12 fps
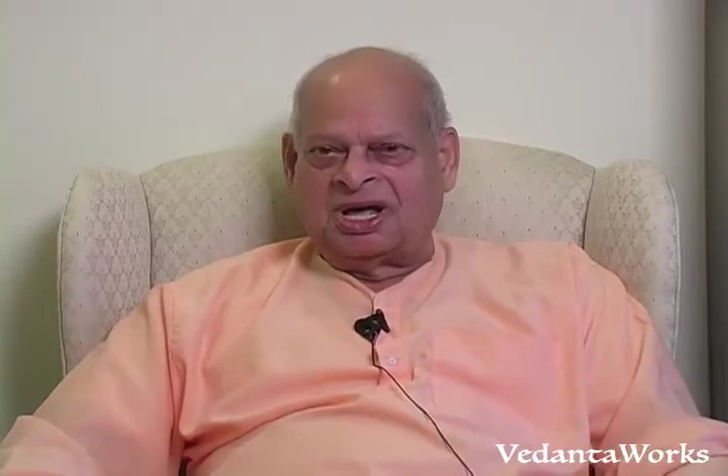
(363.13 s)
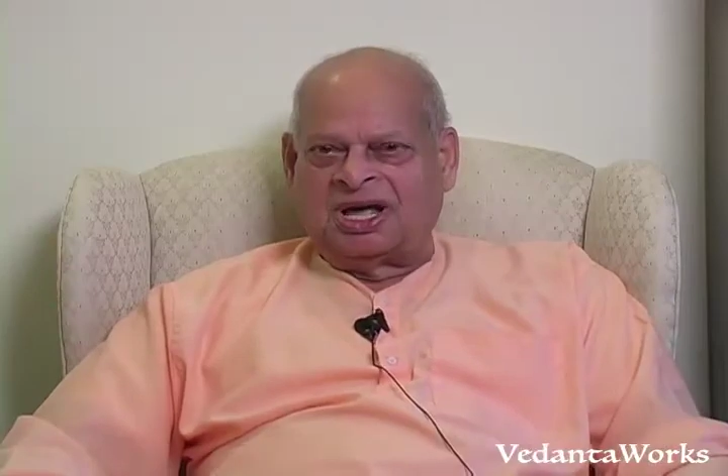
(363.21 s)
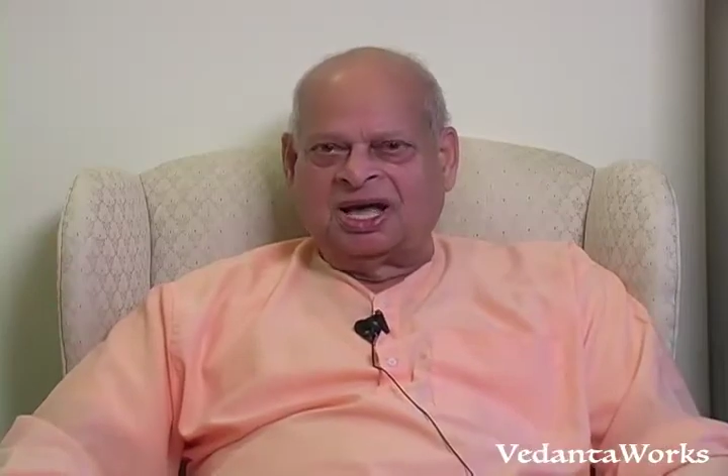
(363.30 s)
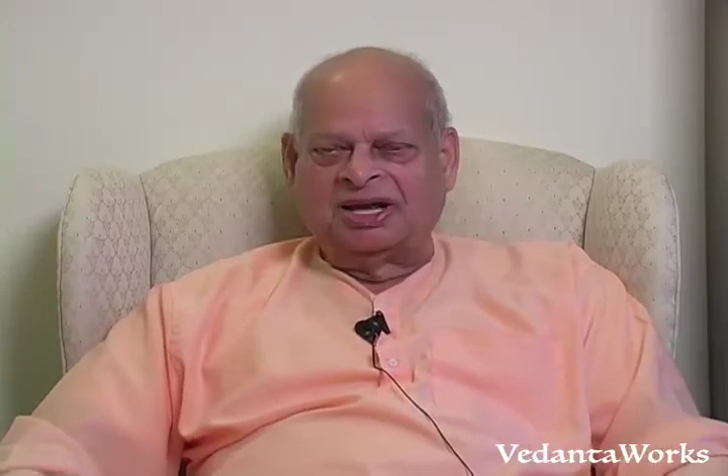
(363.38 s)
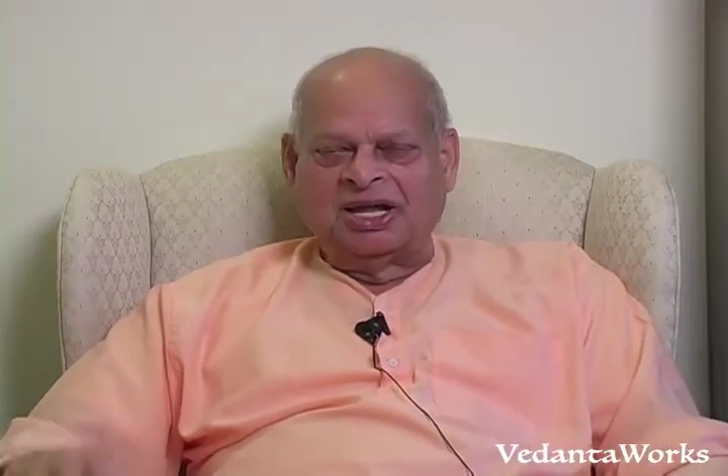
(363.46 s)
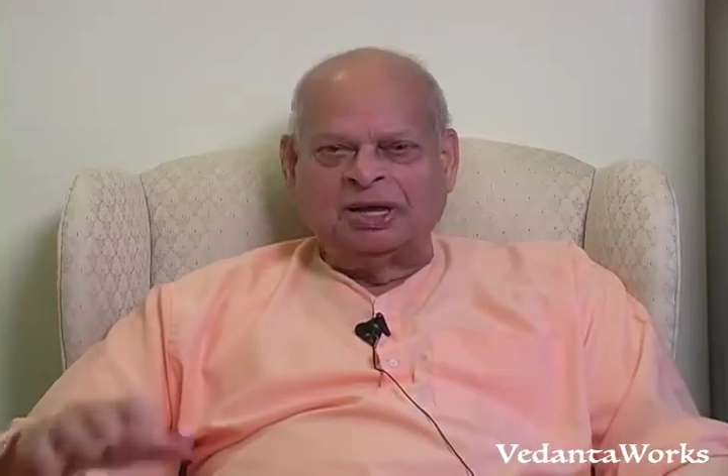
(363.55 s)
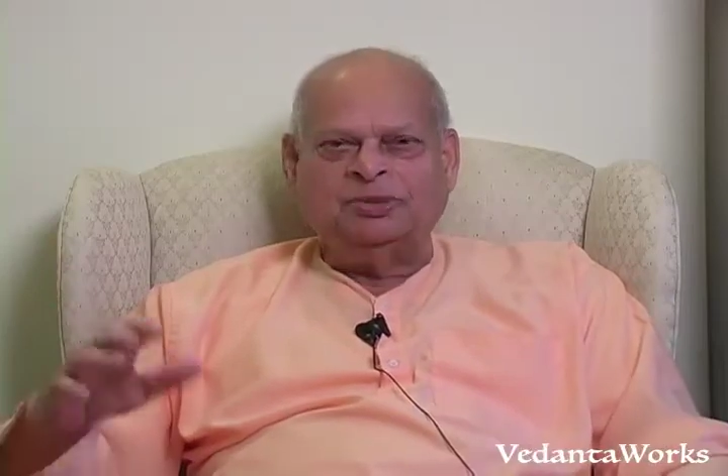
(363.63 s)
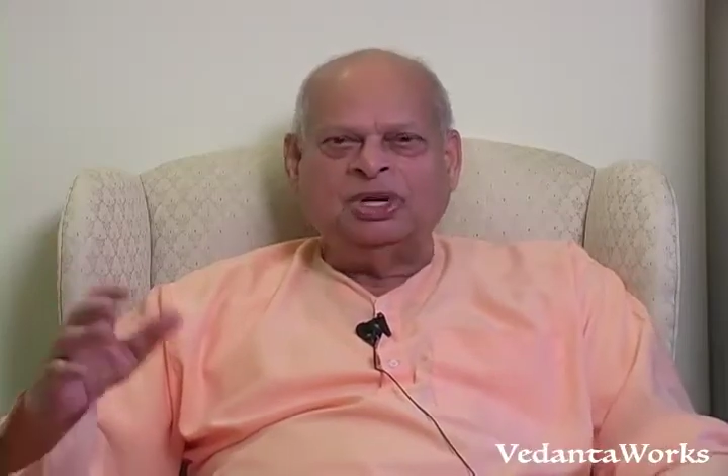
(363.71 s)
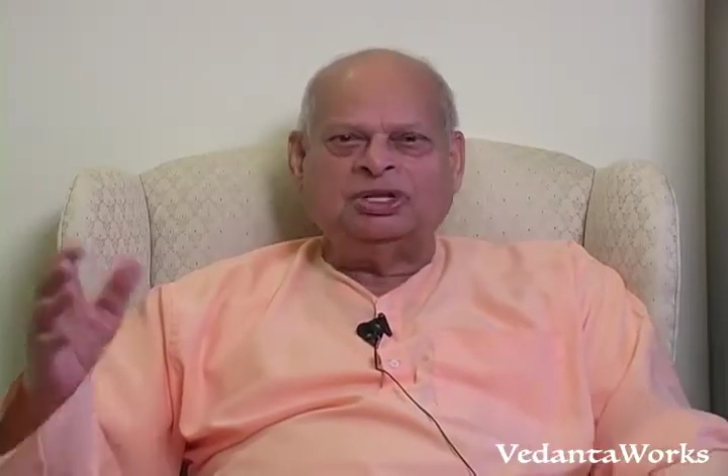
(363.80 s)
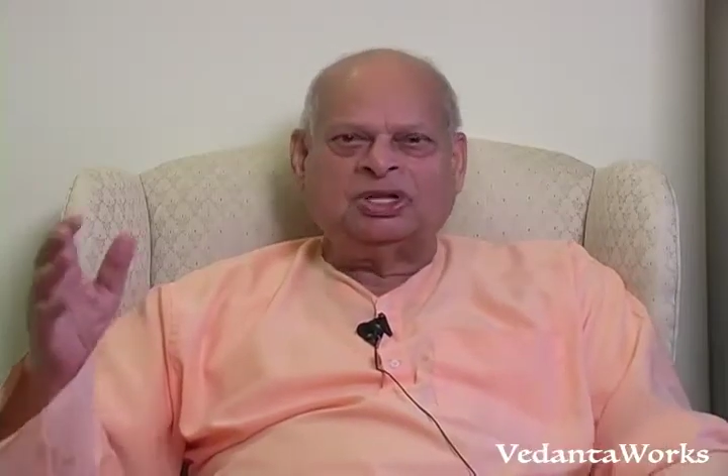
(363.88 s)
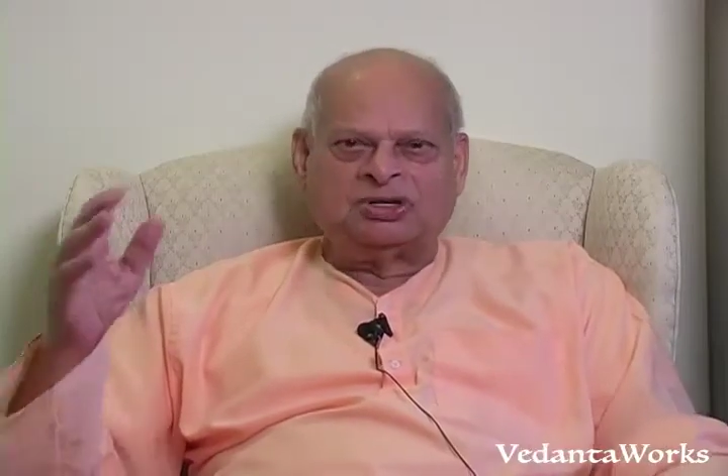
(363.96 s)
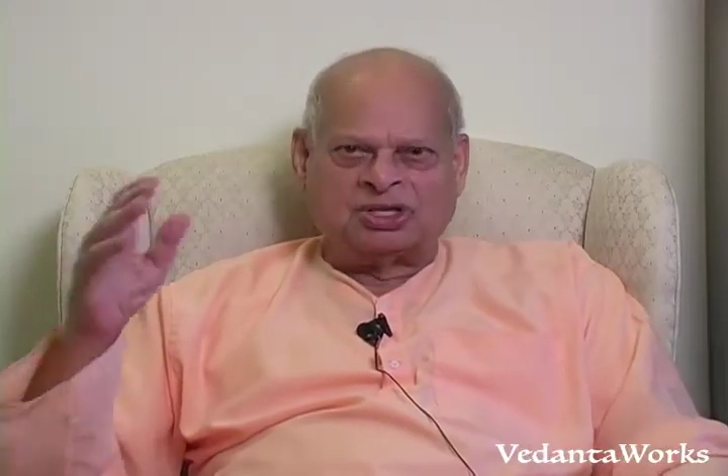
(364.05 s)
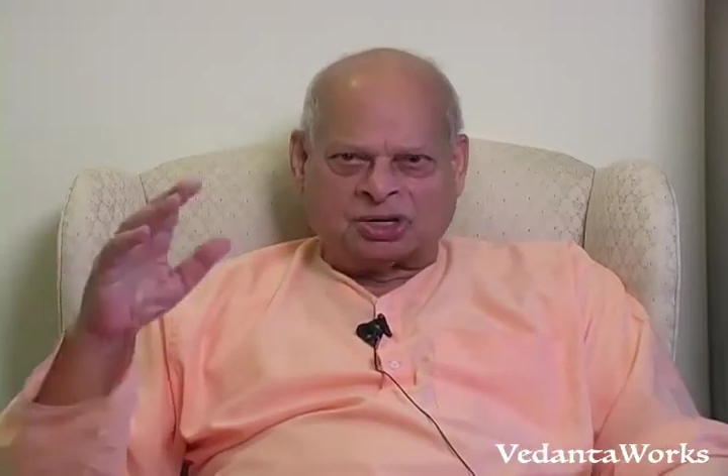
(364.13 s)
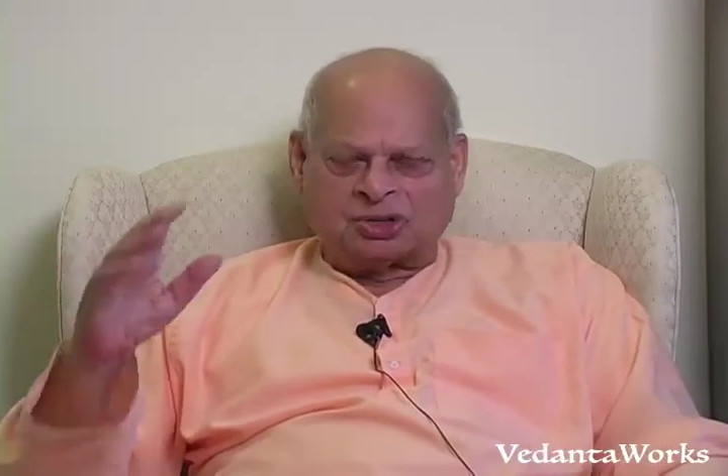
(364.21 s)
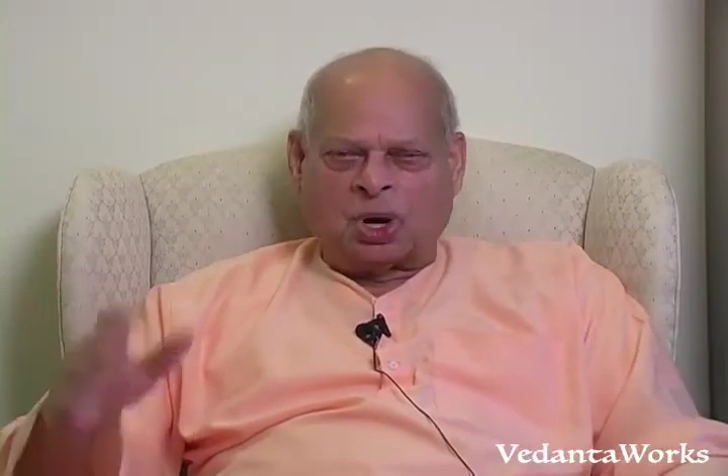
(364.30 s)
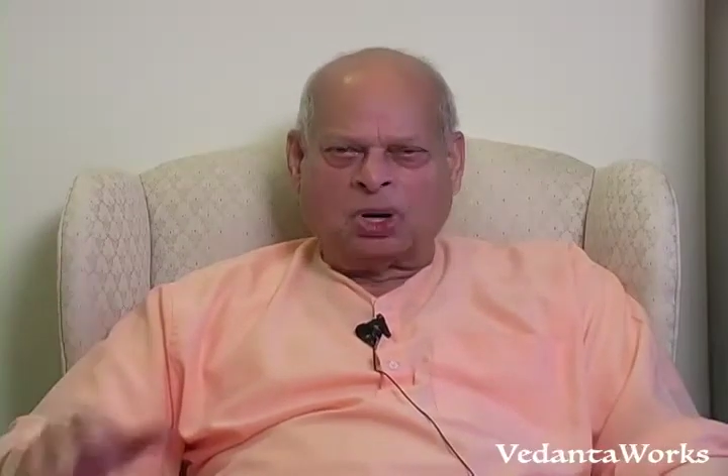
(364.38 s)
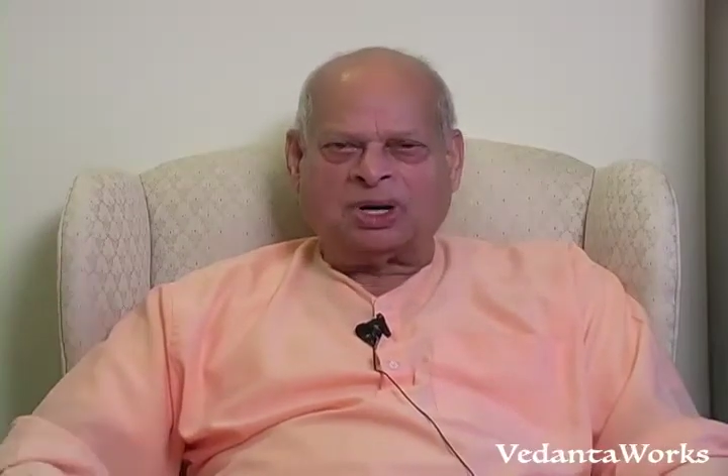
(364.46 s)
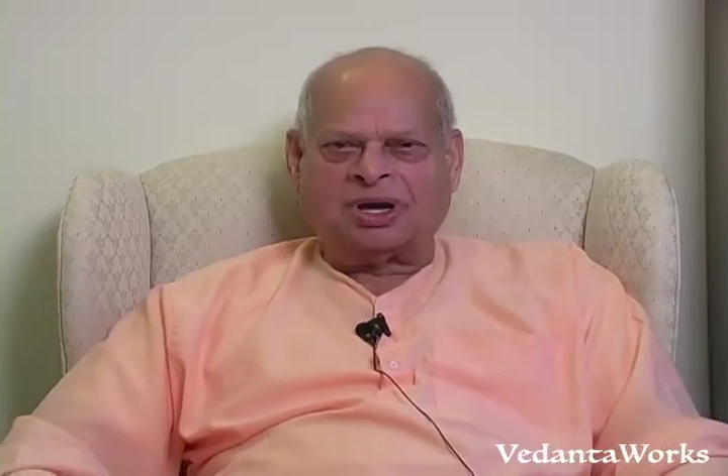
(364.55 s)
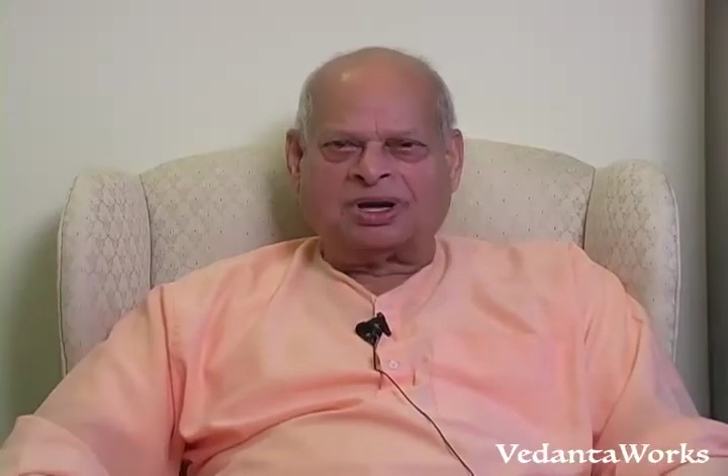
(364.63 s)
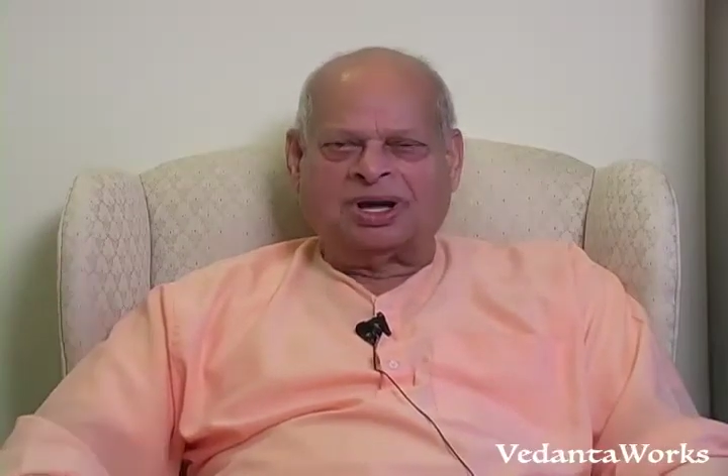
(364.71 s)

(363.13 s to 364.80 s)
And evening there was a talk,